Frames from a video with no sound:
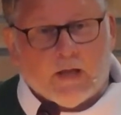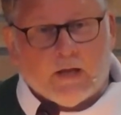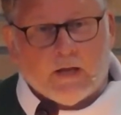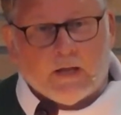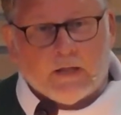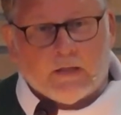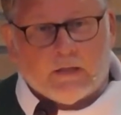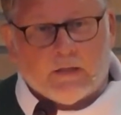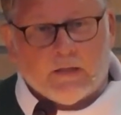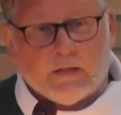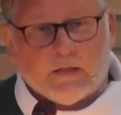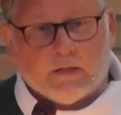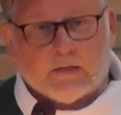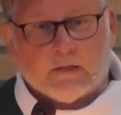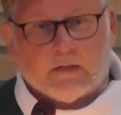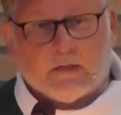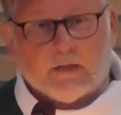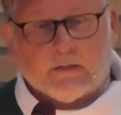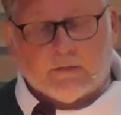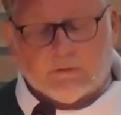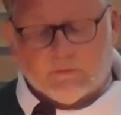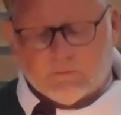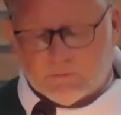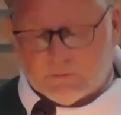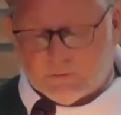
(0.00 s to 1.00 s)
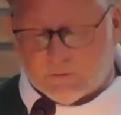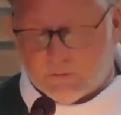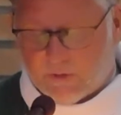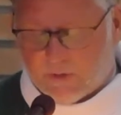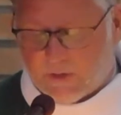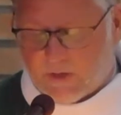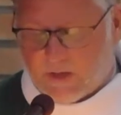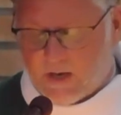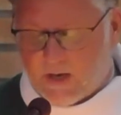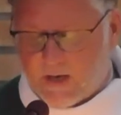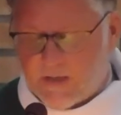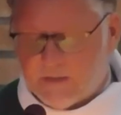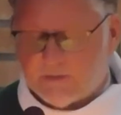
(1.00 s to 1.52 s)
And I think that, that those are
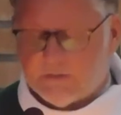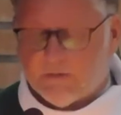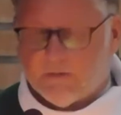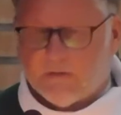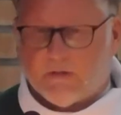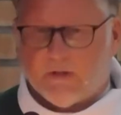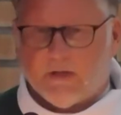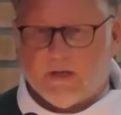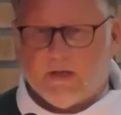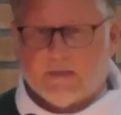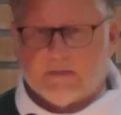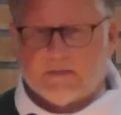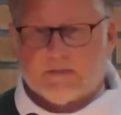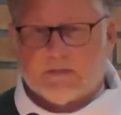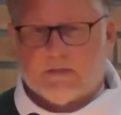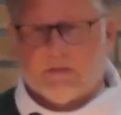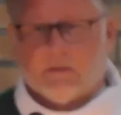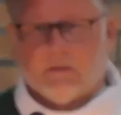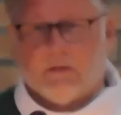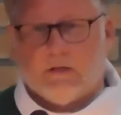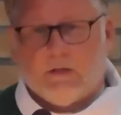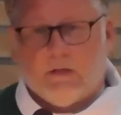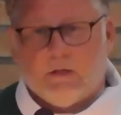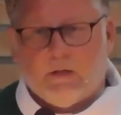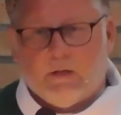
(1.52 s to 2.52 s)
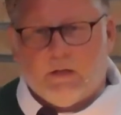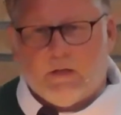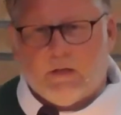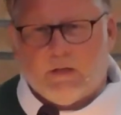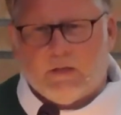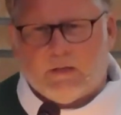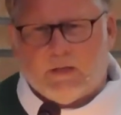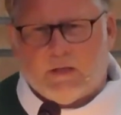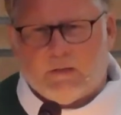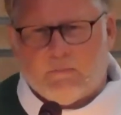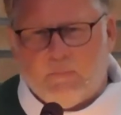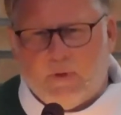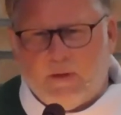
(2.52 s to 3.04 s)
the kinds of things that,
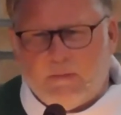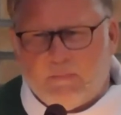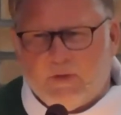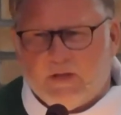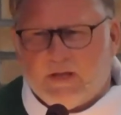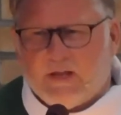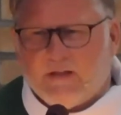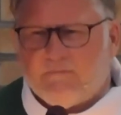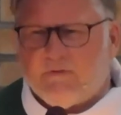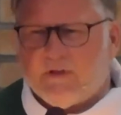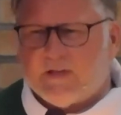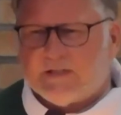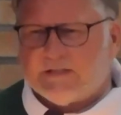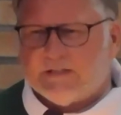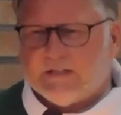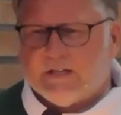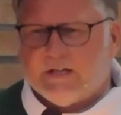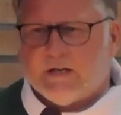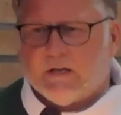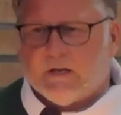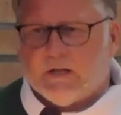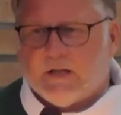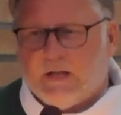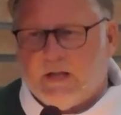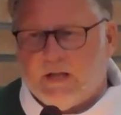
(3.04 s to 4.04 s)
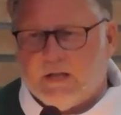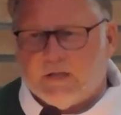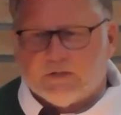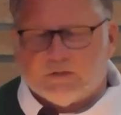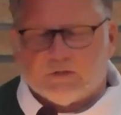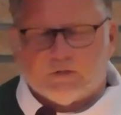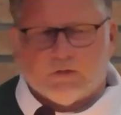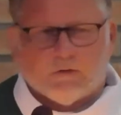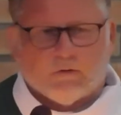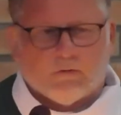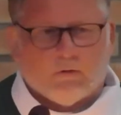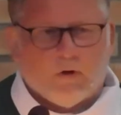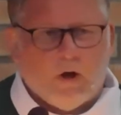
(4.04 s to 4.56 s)
that maybe give us little
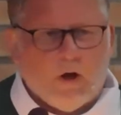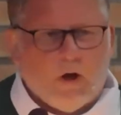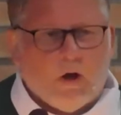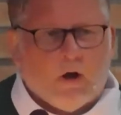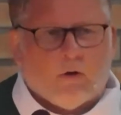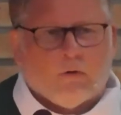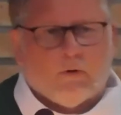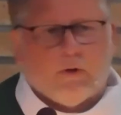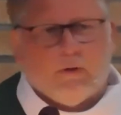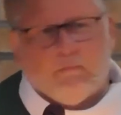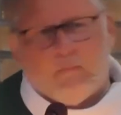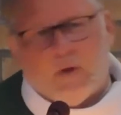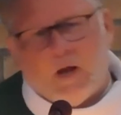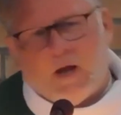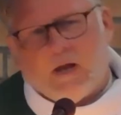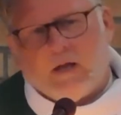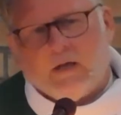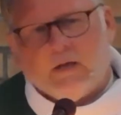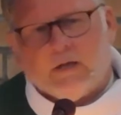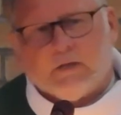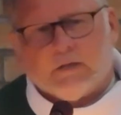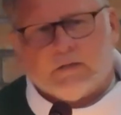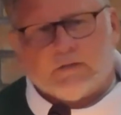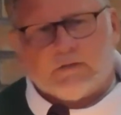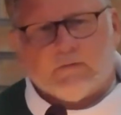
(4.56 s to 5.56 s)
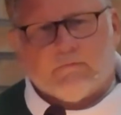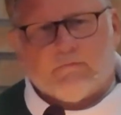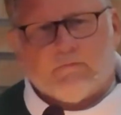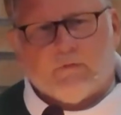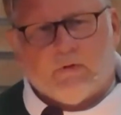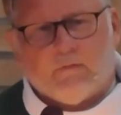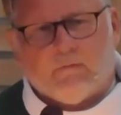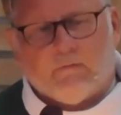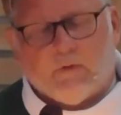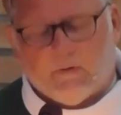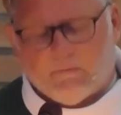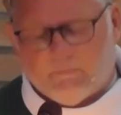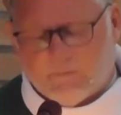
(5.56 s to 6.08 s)
hints or, or remind us of,
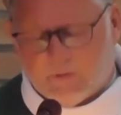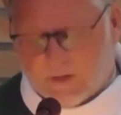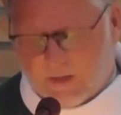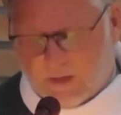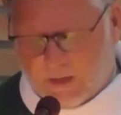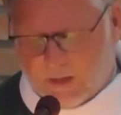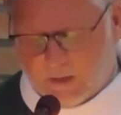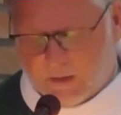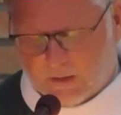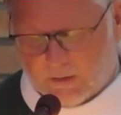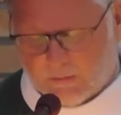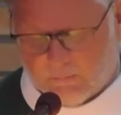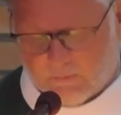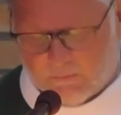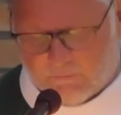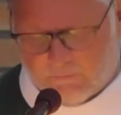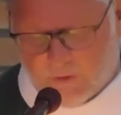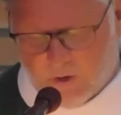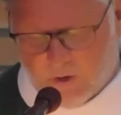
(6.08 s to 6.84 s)
of, of the kingdom